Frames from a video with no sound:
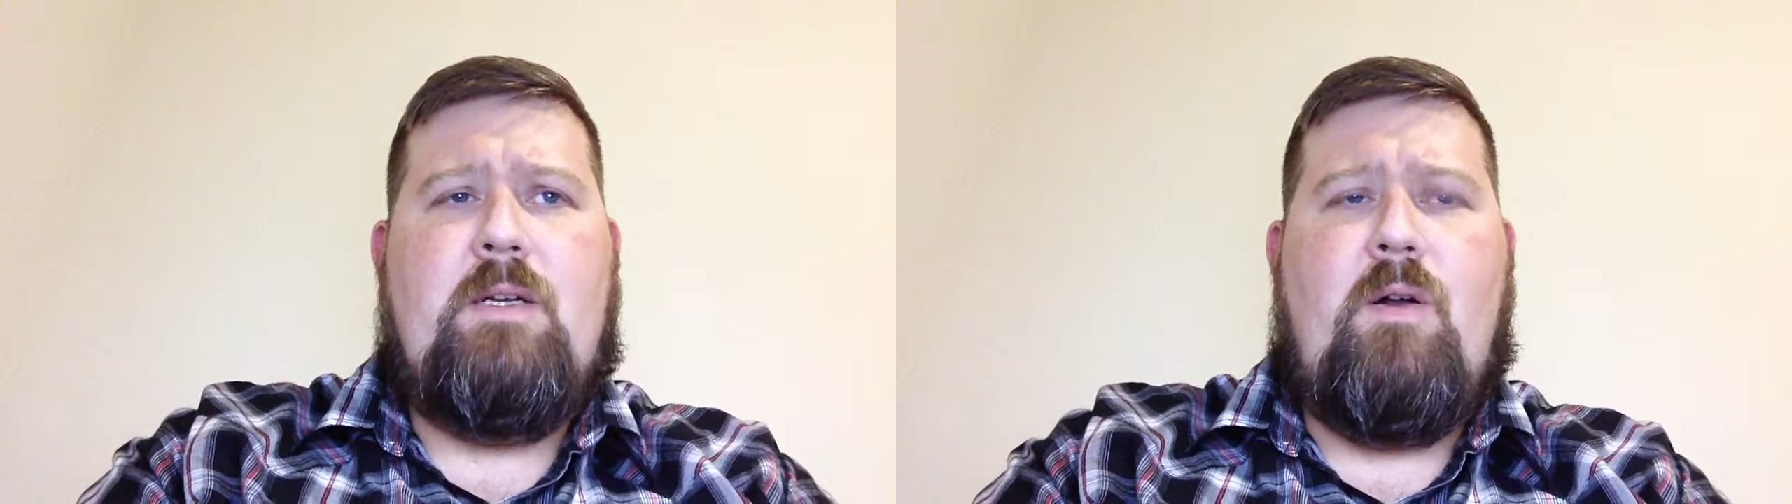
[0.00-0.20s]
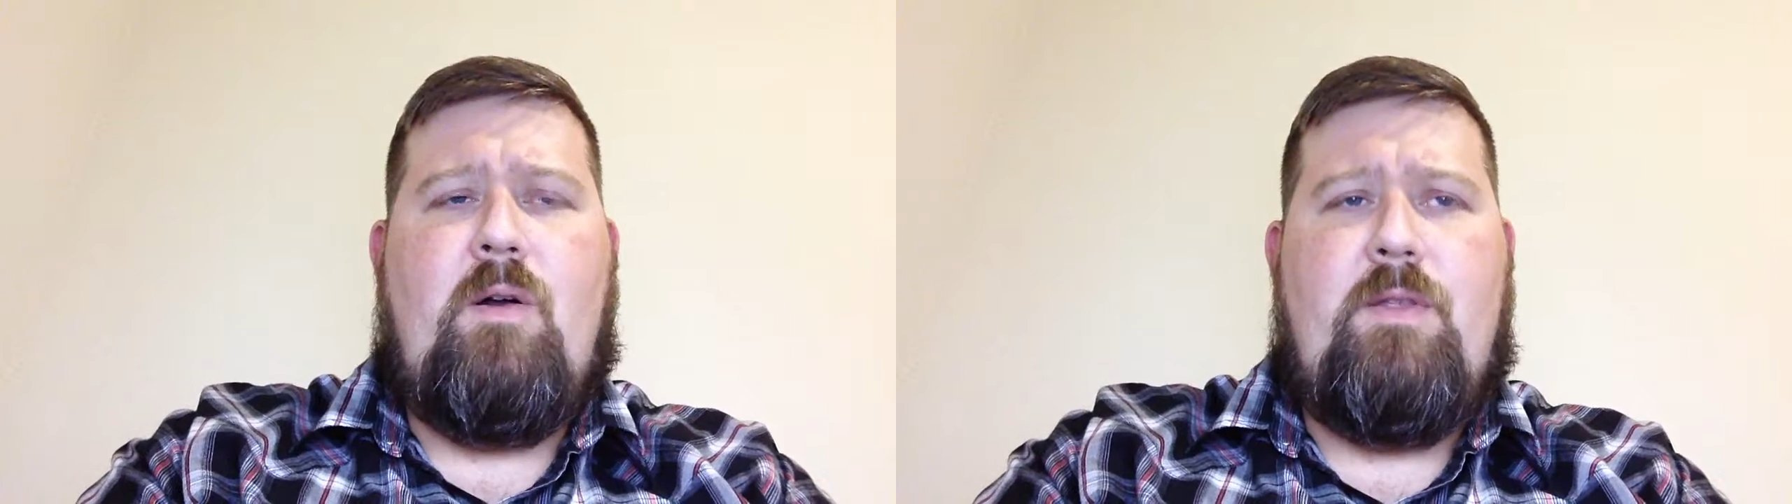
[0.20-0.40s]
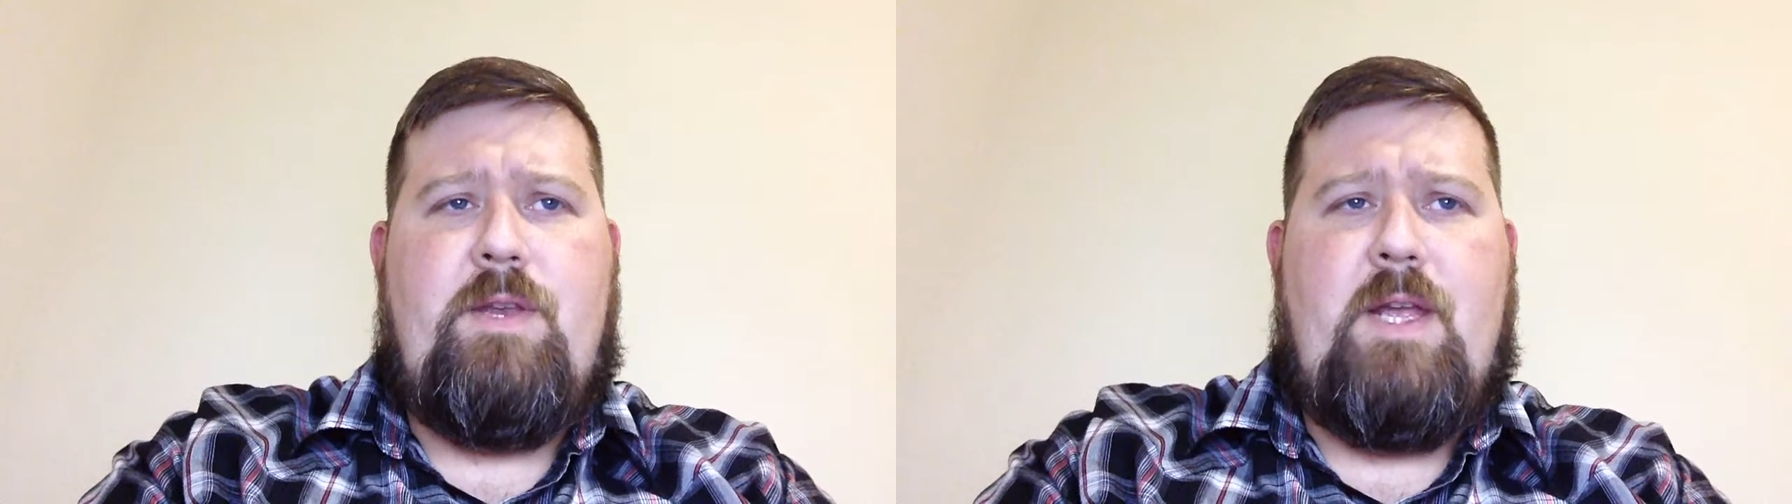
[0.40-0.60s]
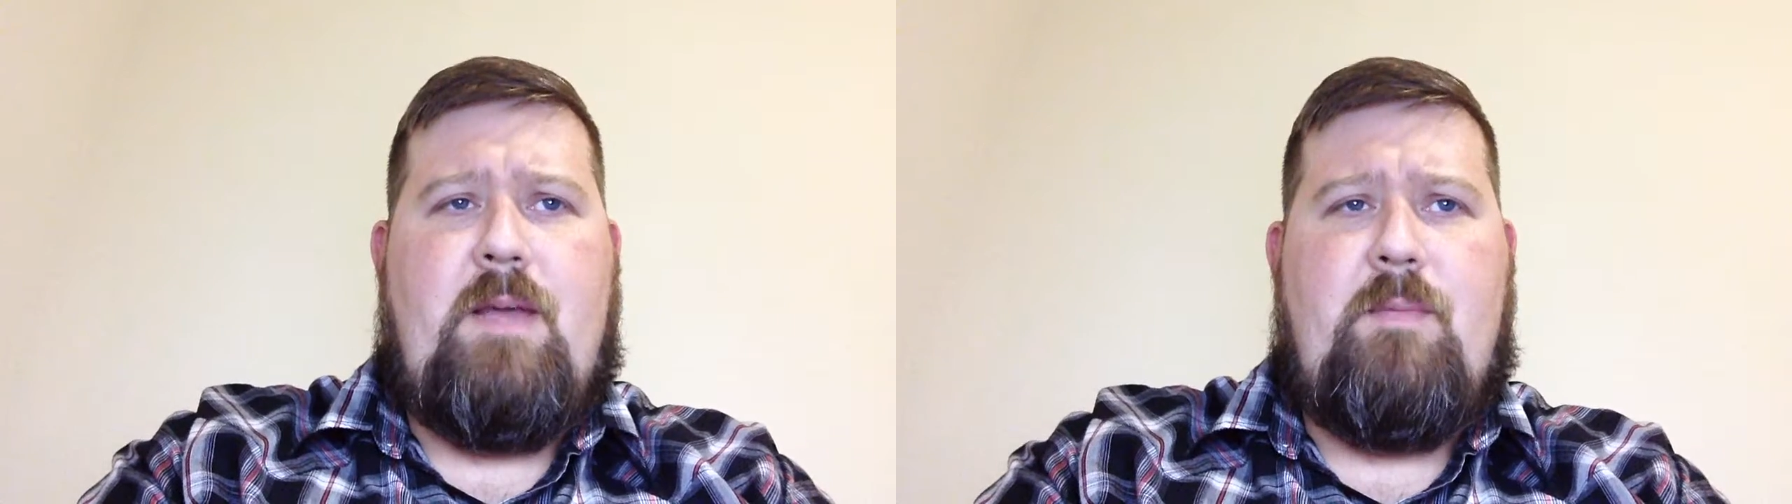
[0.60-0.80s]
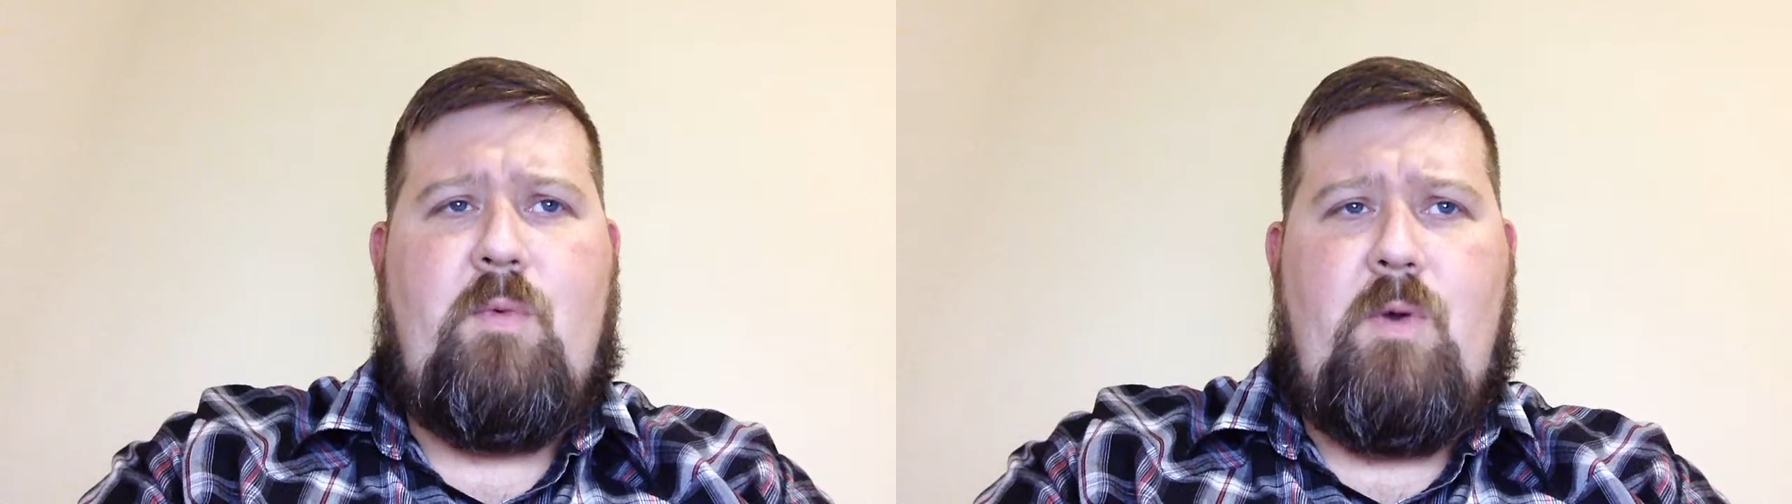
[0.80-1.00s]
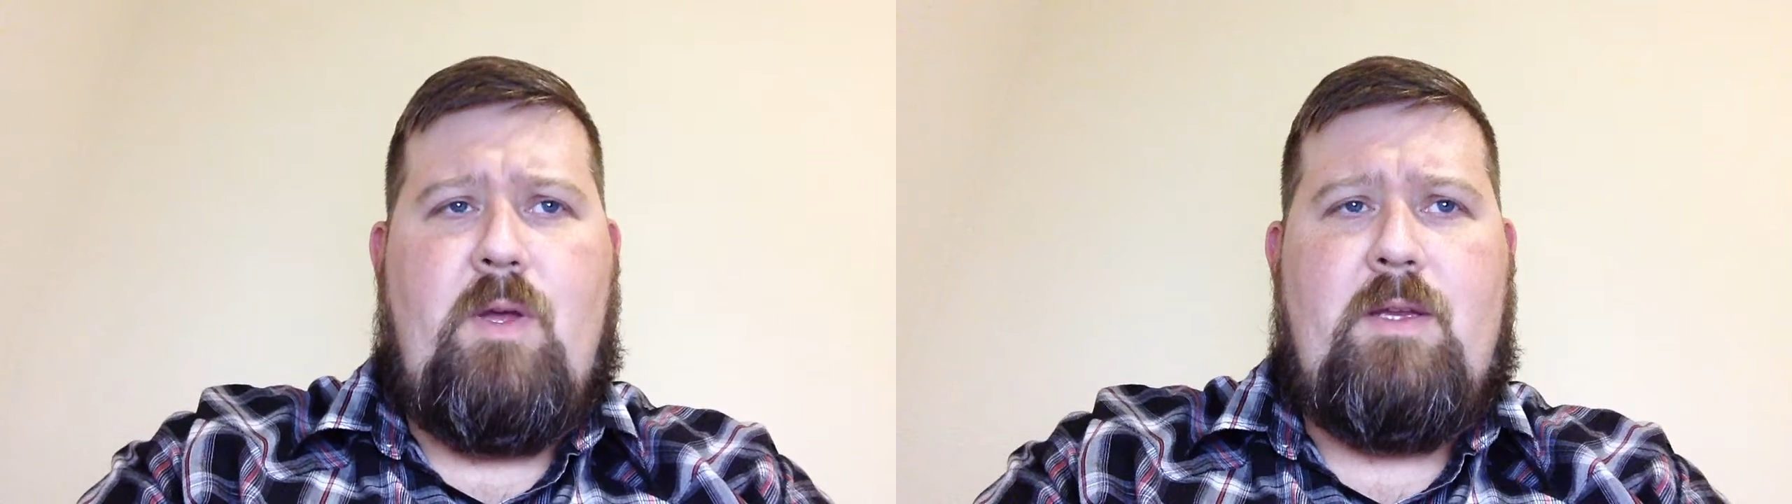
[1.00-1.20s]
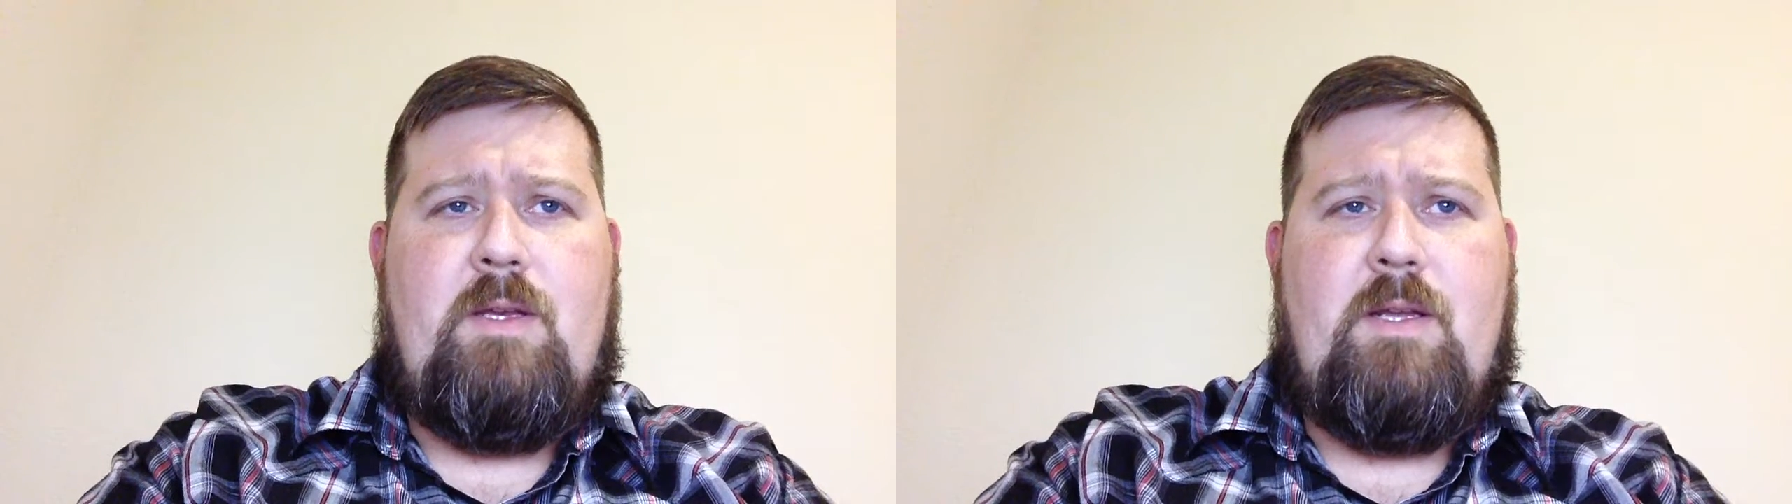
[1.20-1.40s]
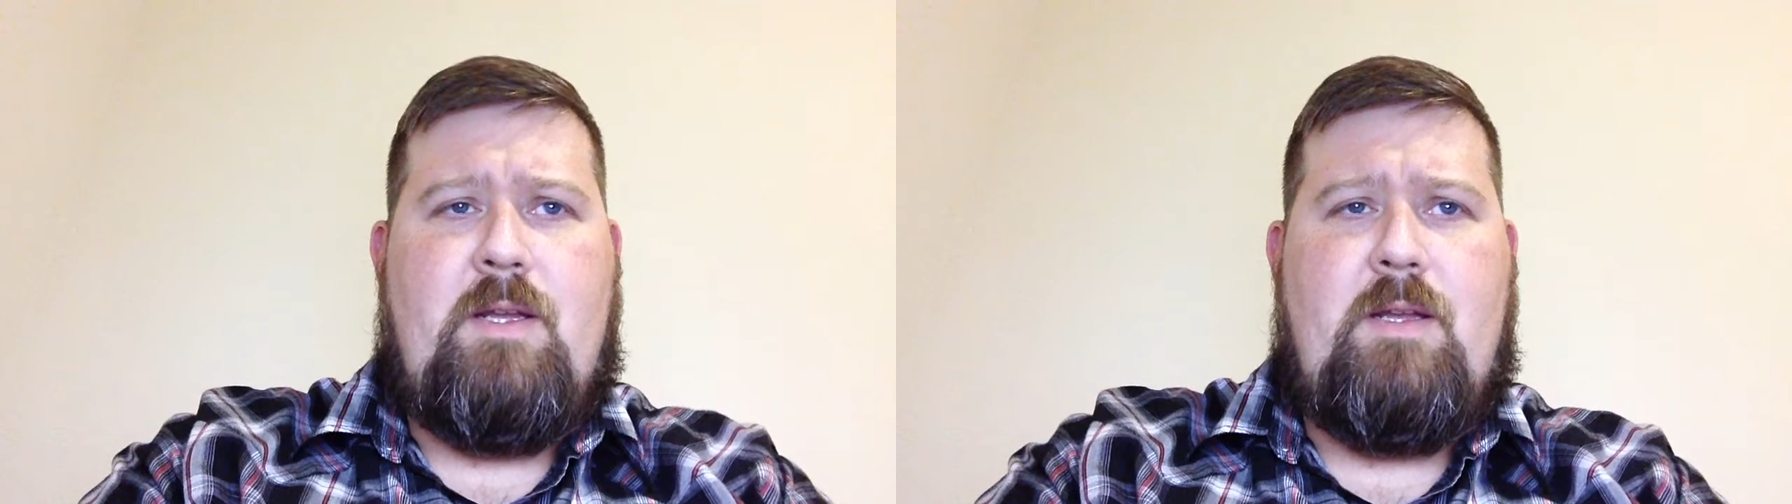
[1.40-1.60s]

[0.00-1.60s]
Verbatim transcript: called "The Damned One: